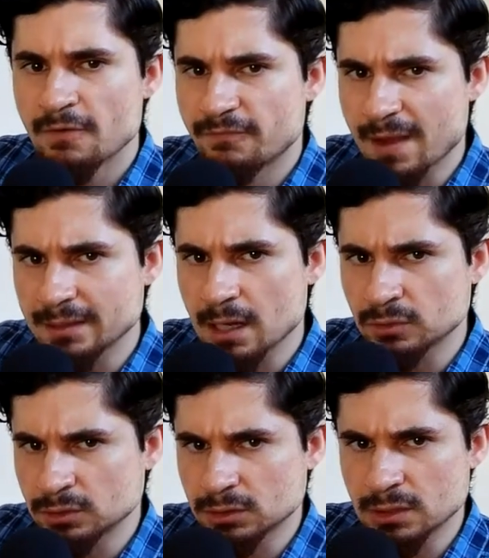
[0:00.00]
Find
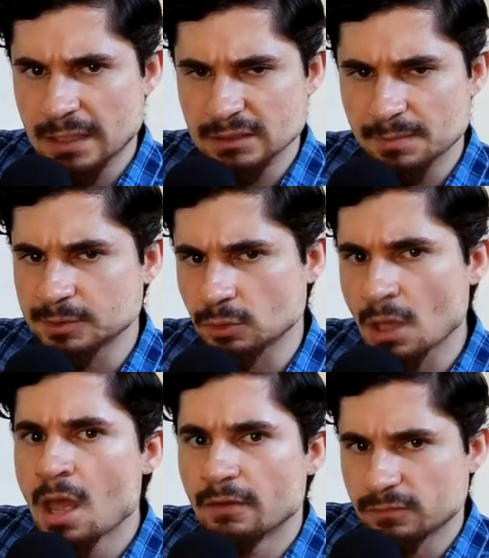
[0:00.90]
out in the next episode
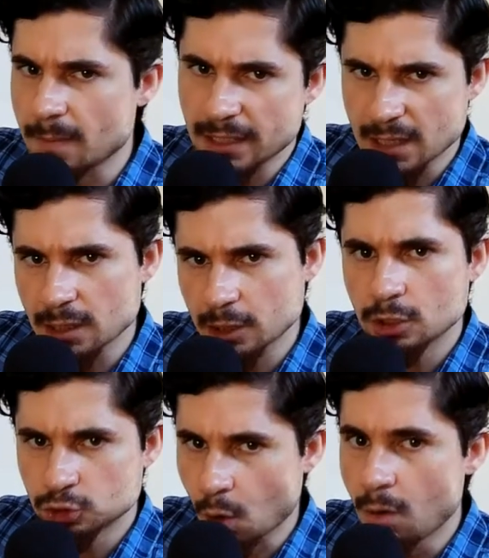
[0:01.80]
of the Mike Yanek
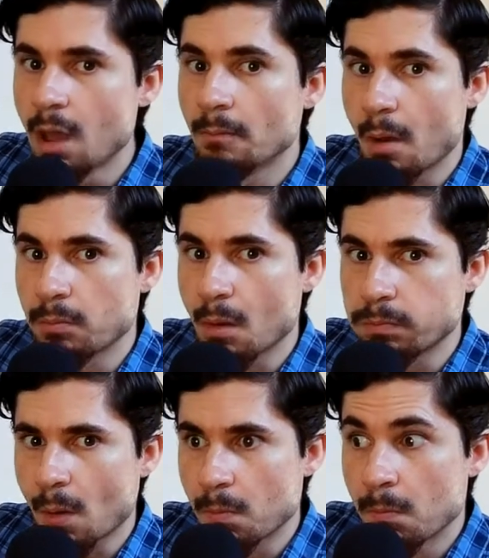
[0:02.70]
Show. Boom, boom,
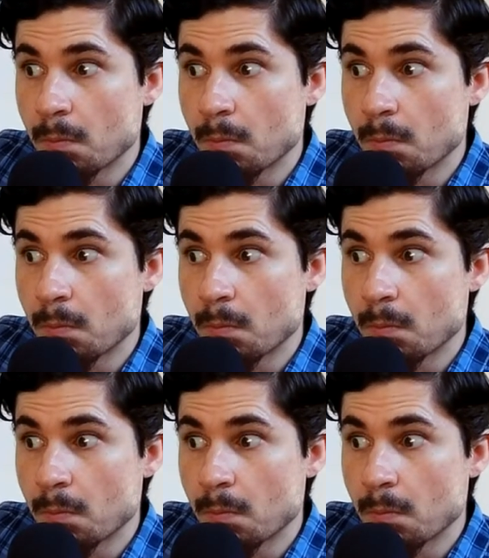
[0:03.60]
boom.